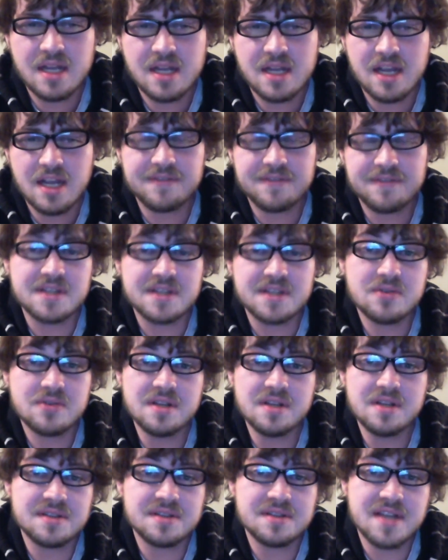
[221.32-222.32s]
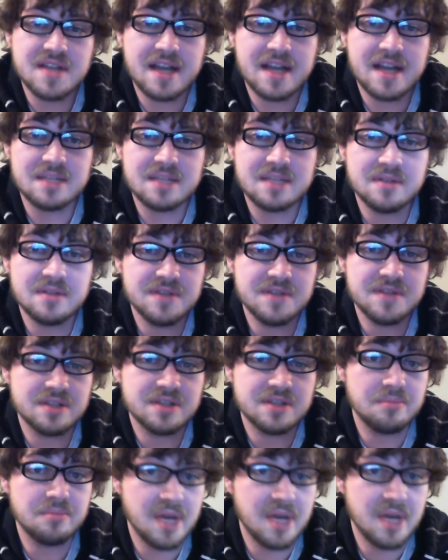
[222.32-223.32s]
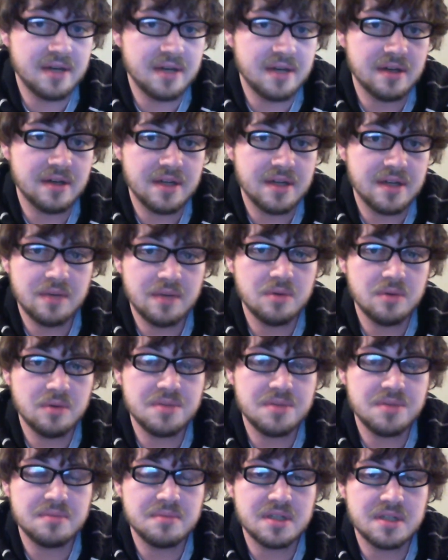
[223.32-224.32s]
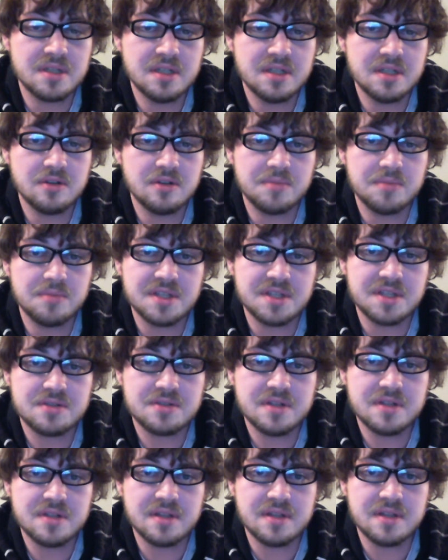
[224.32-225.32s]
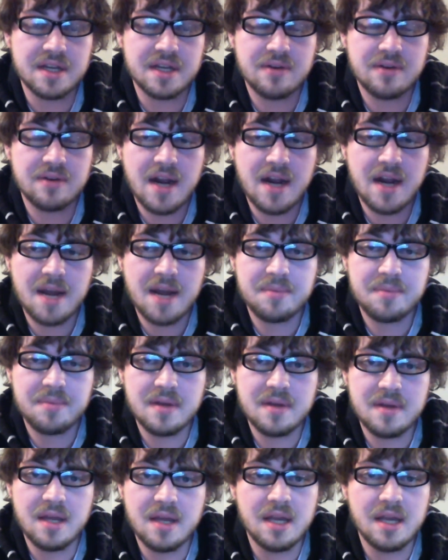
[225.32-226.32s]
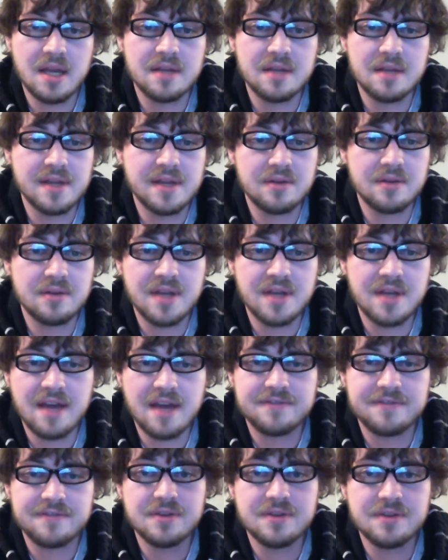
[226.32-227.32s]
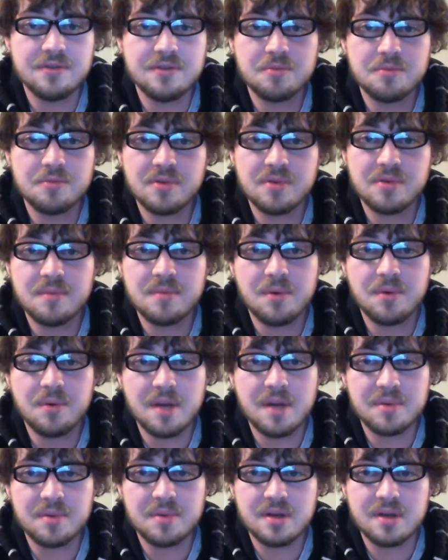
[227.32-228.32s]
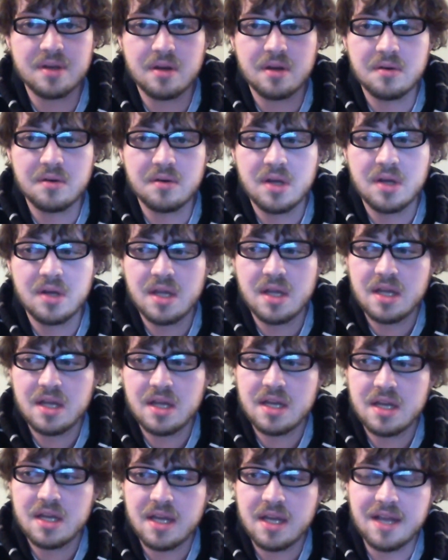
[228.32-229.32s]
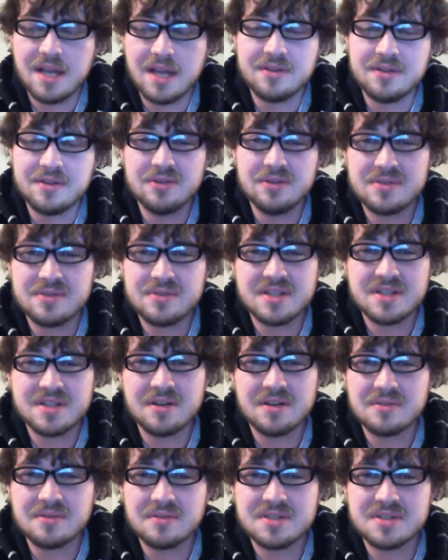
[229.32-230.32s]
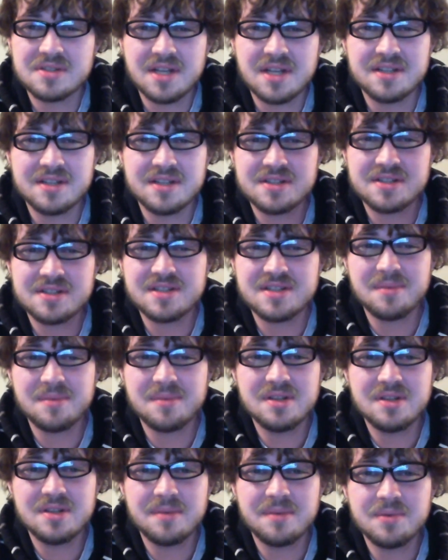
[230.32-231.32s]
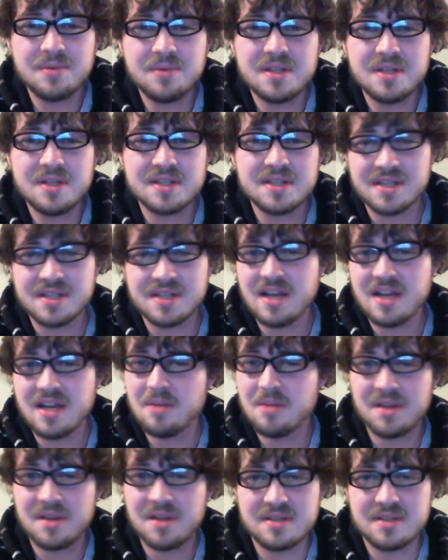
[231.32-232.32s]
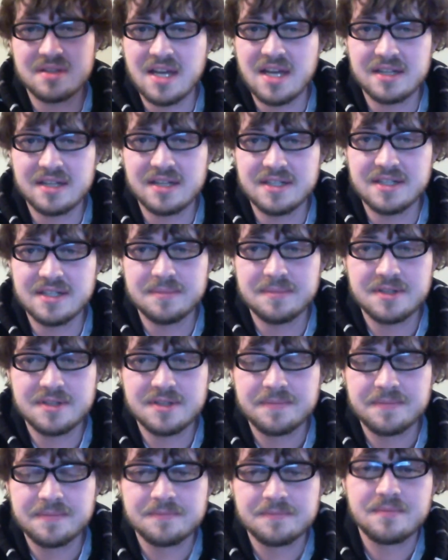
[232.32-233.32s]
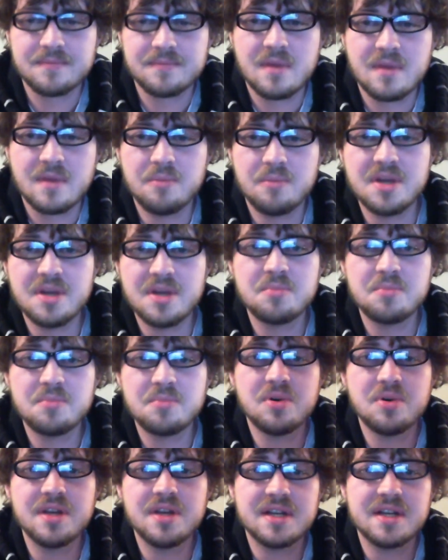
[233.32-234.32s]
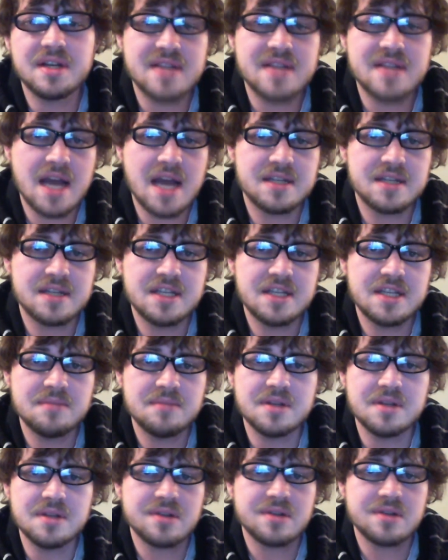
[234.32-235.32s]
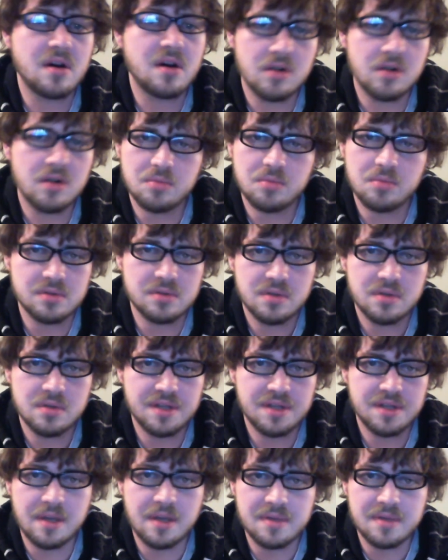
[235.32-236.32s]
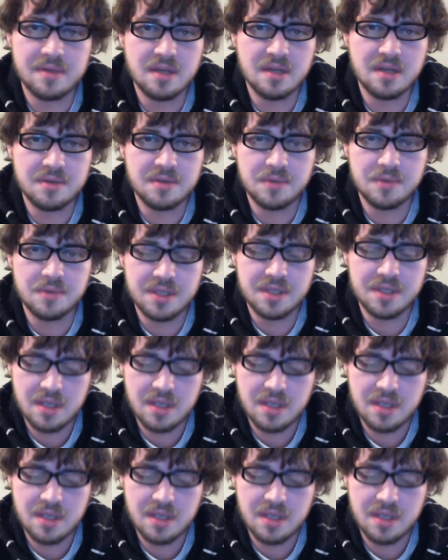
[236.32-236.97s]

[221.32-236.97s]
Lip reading: if they treated the tag team division better, it wouldn't be a big deal, but they treat it like crap, and they only have two, Primo and Epico, and the Usos, and just WWE doesn't care about the tag teams. Being put in a tag team is horrible in WWE.